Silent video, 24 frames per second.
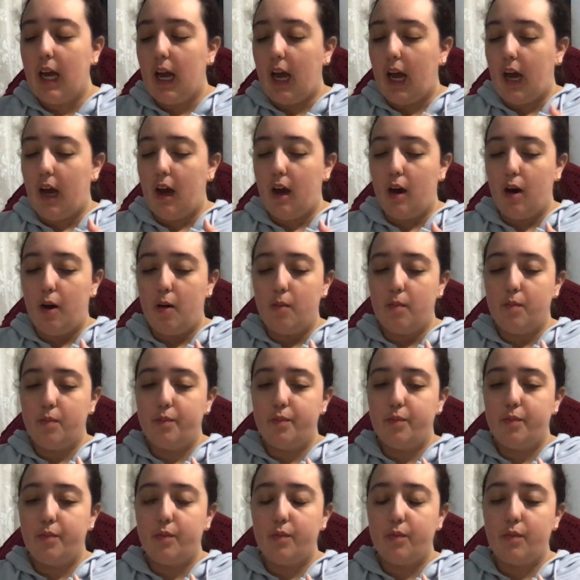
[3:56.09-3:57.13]

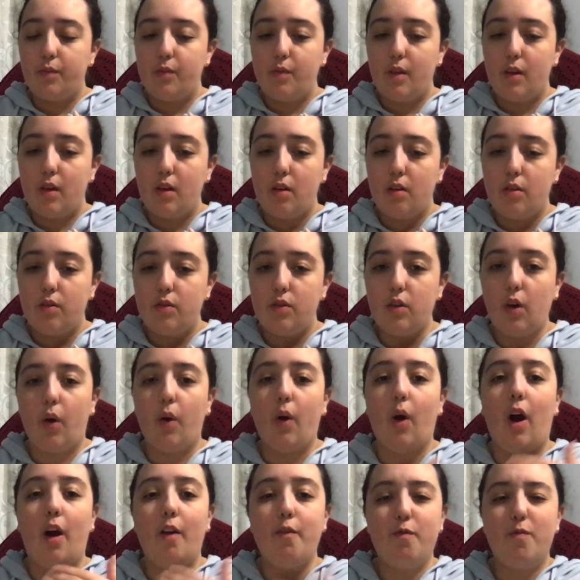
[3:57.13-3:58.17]
So
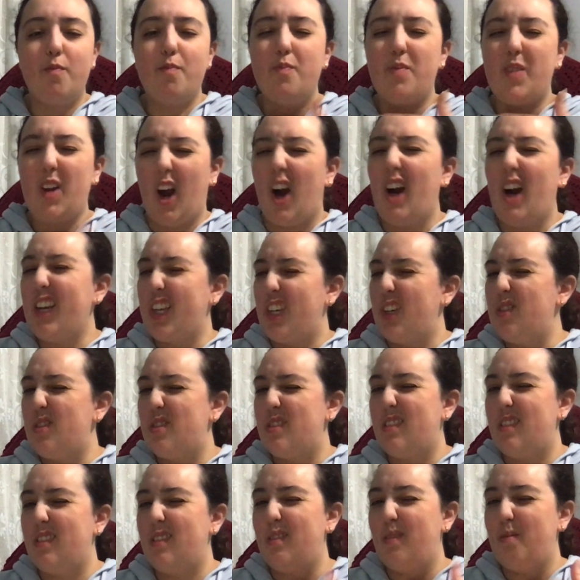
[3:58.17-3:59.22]
I'm kind of used
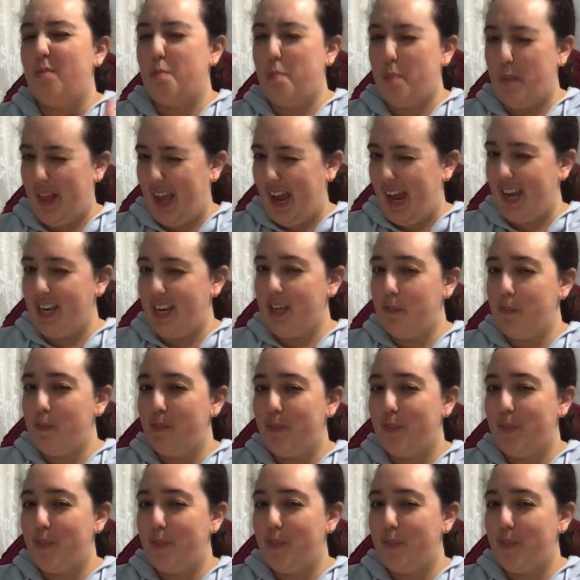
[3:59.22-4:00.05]
to planning.